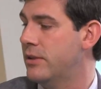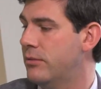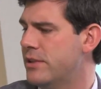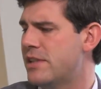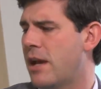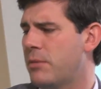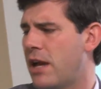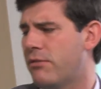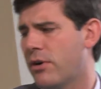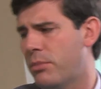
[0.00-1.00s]
When Sam
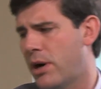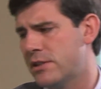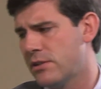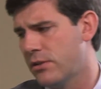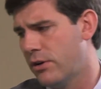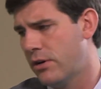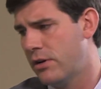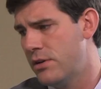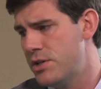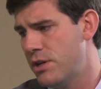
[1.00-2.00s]
gave her a puzzled look,
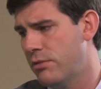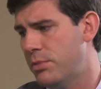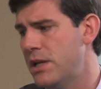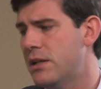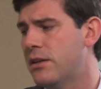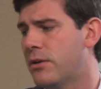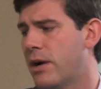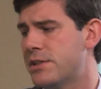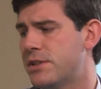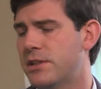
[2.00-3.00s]
she repeated the
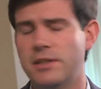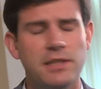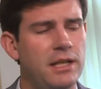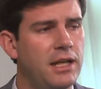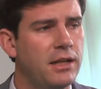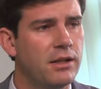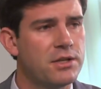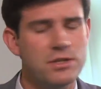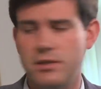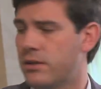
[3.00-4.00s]
question in
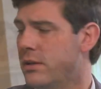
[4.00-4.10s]
English.